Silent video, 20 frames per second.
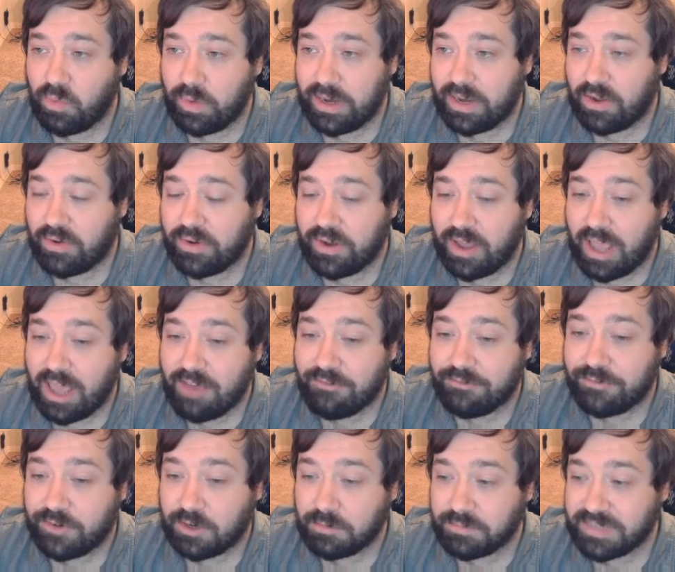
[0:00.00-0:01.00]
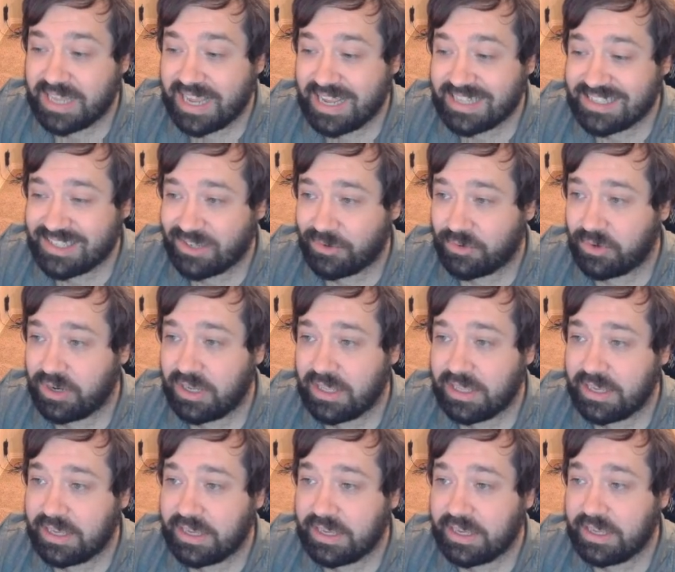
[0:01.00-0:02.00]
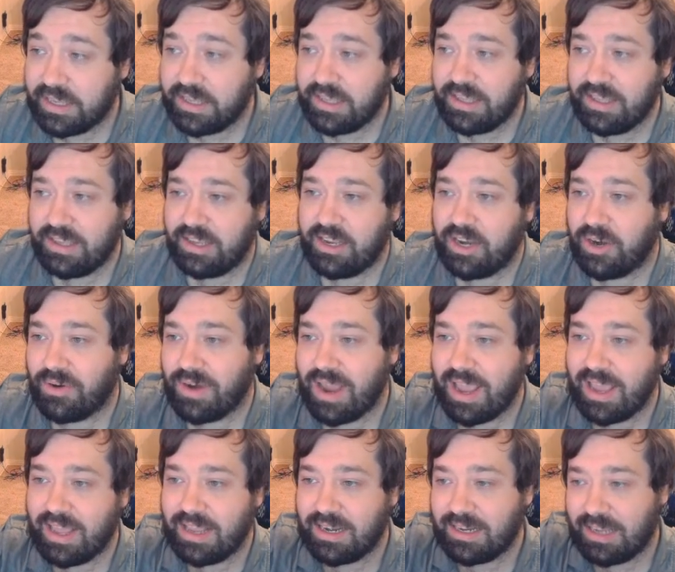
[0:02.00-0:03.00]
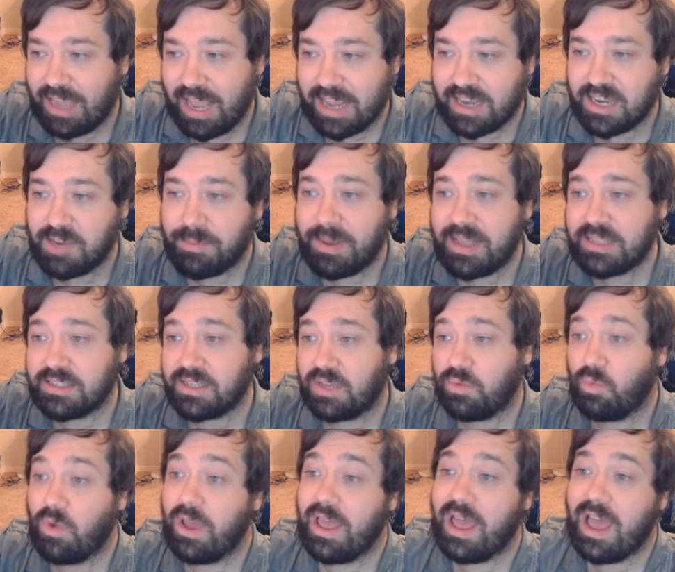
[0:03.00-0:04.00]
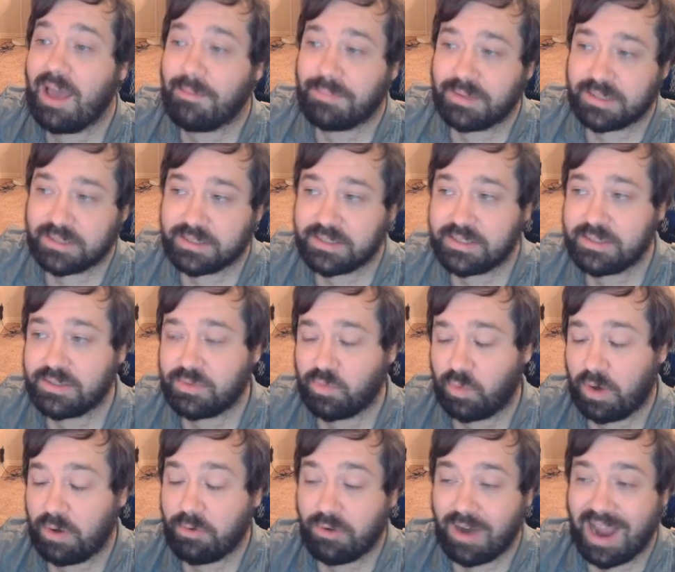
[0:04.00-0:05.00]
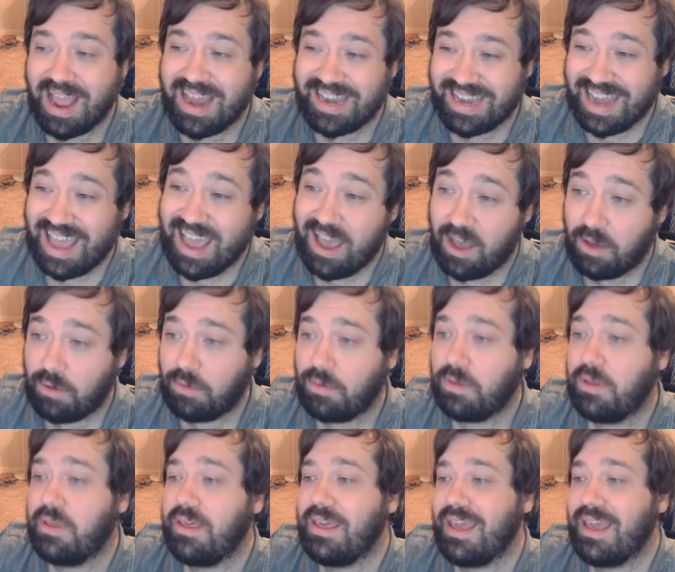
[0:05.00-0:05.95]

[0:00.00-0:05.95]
We don't have firm dates, and really, right, it kind of depends on what happens where we're at now.